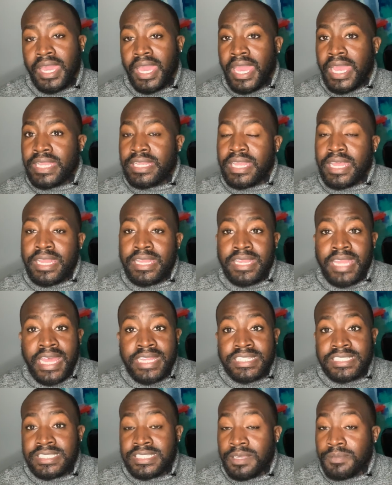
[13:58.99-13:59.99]
And
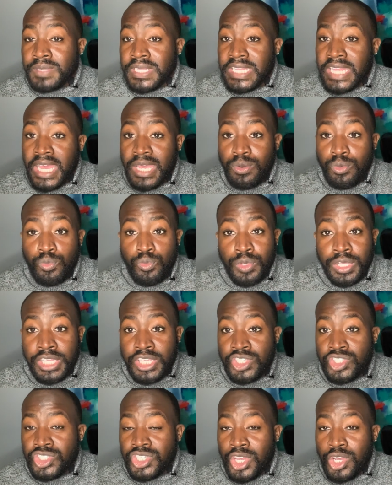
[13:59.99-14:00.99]
that is something that
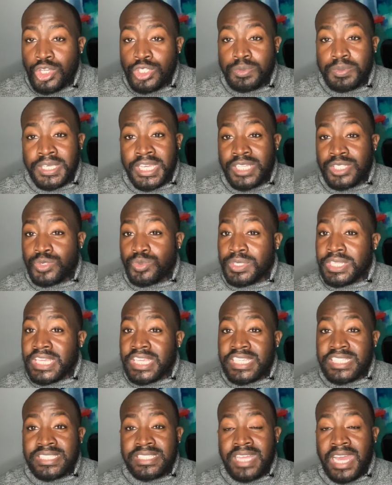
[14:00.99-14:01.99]
really shows, because when
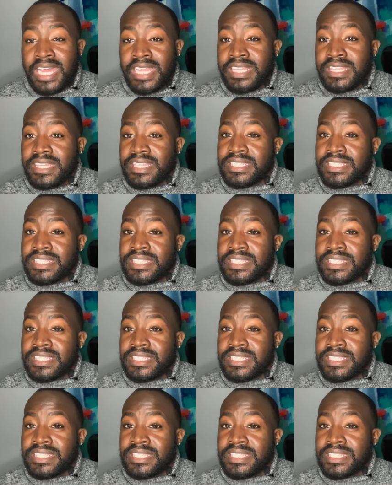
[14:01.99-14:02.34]
he's not in the